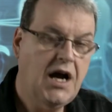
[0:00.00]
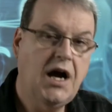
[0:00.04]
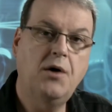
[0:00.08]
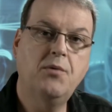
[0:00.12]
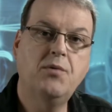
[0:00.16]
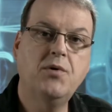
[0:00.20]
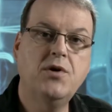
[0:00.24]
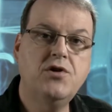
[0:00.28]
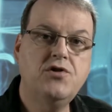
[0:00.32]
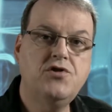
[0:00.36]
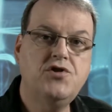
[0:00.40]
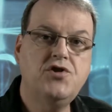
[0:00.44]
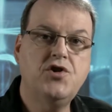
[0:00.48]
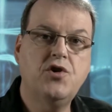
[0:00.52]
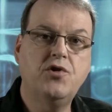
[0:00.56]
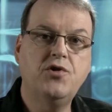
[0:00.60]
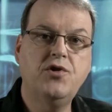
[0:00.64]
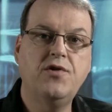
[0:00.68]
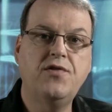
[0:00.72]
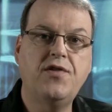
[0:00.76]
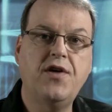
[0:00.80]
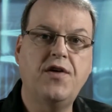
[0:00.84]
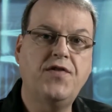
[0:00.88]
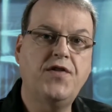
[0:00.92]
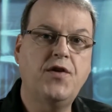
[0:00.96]
I want to show
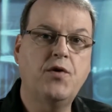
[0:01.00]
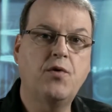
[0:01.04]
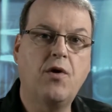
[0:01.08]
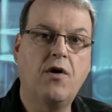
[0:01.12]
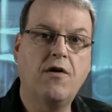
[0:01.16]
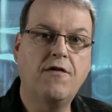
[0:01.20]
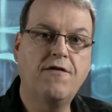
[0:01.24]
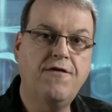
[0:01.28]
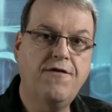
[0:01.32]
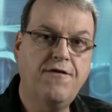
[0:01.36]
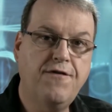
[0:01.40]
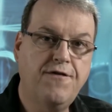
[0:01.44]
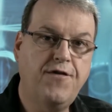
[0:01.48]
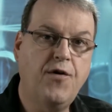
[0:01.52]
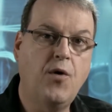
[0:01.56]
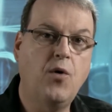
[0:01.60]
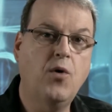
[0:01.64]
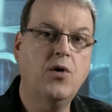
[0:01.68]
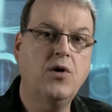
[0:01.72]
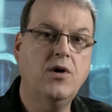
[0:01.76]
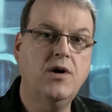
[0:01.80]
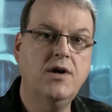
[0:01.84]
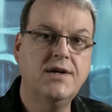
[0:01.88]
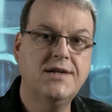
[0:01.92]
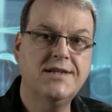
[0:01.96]
you that there are
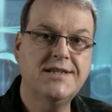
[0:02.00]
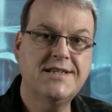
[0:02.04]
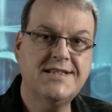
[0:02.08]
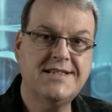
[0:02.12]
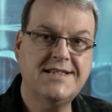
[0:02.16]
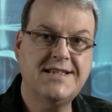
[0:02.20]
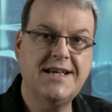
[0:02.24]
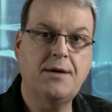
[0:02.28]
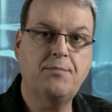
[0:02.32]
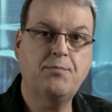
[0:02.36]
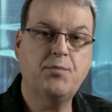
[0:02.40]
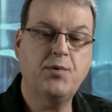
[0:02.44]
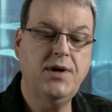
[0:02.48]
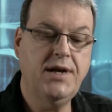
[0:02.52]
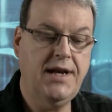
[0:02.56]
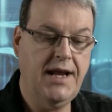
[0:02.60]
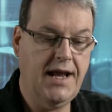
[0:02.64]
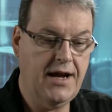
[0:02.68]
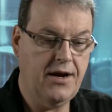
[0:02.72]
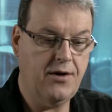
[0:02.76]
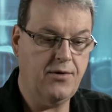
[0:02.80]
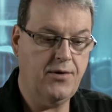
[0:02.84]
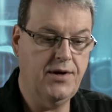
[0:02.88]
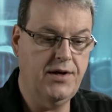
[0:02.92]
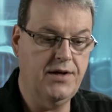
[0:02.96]
4 separate
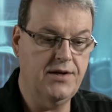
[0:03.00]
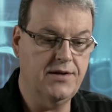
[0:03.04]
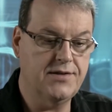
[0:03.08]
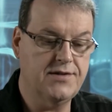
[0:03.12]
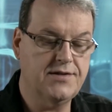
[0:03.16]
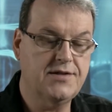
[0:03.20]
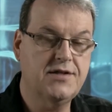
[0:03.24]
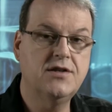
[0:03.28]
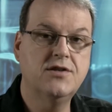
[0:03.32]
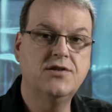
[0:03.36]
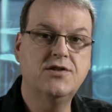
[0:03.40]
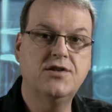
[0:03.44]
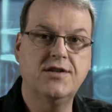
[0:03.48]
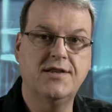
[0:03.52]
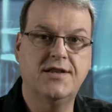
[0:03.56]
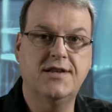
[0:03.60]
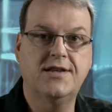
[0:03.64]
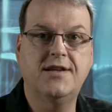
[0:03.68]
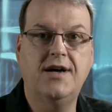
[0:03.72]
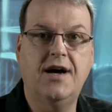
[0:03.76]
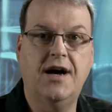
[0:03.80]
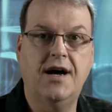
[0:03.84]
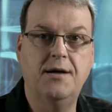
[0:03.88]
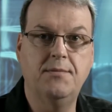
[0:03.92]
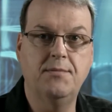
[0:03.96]
areas to
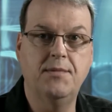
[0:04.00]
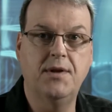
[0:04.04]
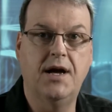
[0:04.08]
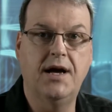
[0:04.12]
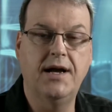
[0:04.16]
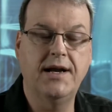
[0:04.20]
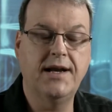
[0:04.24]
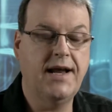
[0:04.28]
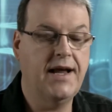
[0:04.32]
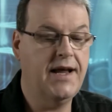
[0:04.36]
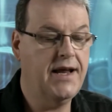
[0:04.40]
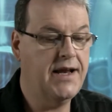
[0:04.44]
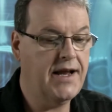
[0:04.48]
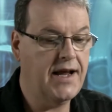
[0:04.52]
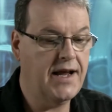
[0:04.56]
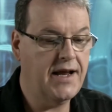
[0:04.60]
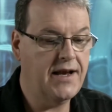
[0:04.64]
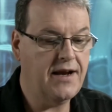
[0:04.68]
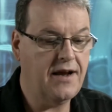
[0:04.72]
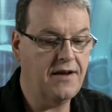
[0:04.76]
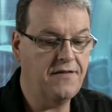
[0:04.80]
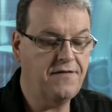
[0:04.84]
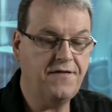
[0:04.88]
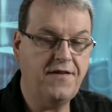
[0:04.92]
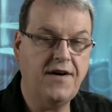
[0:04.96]
the timeline.
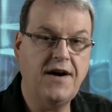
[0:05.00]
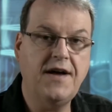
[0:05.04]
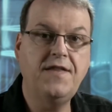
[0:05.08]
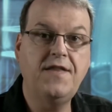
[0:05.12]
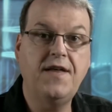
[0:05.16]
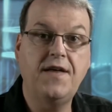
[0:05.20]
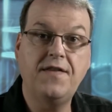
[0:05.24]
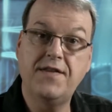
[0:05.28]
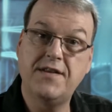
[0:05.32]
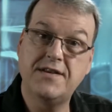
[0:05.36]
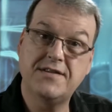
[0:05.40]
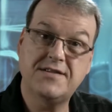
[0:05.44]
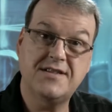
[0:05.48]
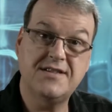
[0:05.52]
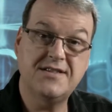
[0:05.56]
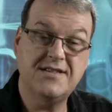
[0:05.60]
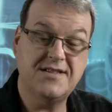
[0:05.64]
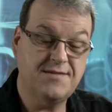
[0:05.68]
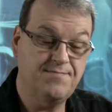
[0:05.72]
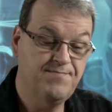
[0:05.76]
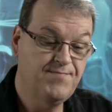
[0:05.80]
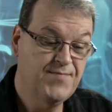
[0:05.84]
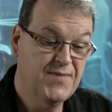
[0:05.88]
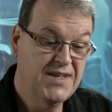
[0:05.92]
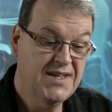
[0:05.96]
And I find that this
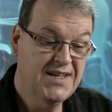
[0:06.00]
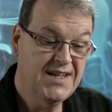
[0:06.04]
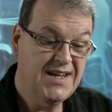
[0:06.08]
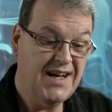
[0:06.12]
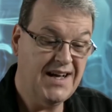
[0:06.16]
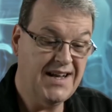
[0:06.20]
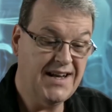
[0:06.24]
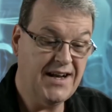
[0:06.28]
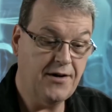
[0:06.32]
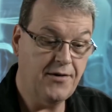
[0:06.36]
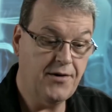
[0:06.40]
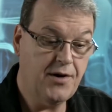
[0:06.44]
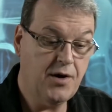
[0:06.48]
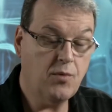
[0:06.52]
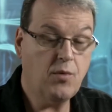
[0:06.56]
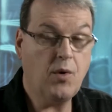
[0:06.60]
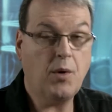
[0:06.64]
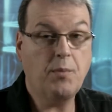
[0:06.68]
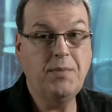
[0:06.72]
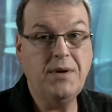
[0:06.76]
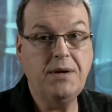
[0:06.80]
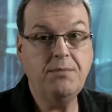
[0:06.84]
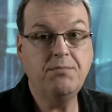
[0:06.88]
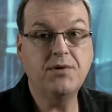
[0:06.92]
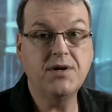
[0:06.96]
is an area
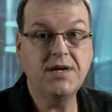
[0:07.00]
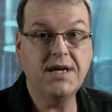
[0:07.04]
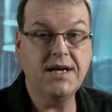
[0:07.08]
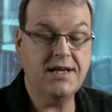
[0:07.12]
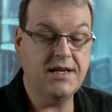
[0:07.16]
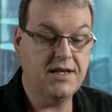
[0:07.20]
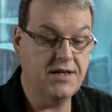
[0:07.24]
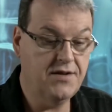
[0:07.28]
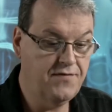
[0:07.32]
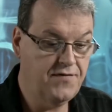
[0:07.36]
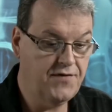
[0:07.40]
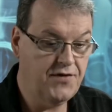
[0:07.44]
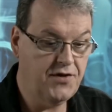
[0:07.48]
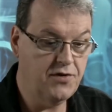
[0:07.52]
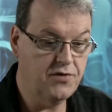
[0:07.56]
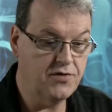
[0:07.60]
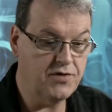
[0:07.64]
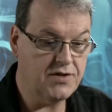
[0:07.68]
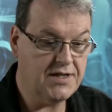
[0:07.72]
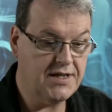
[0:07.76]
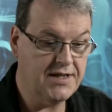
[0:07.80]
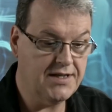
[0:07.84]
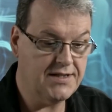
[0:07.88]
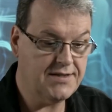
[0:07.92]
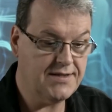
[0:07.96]
where people get
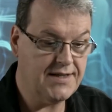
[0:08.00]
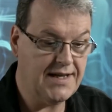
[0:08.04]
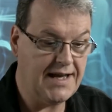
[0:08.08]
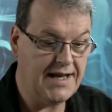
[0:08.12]
confused because